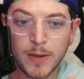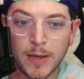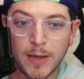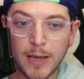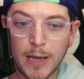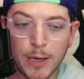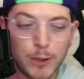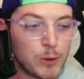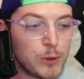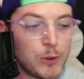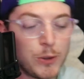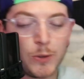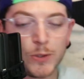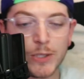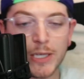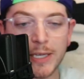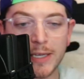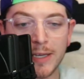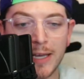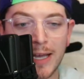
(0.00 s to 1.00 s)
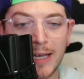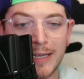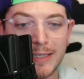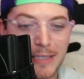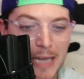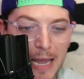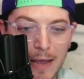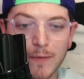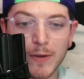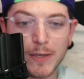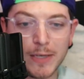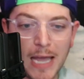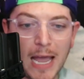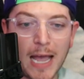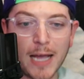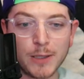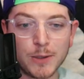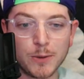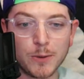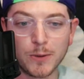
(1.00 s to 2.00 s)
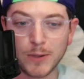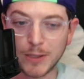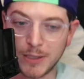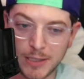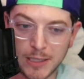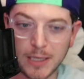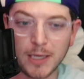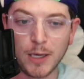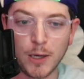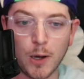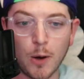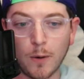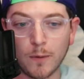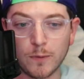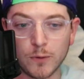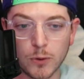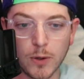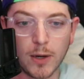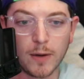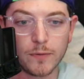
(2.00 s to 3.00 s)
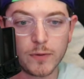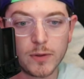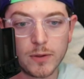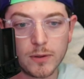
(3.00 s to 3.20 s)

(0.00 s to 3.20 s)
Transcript: Introducing David Cancel, the CEO of Drift.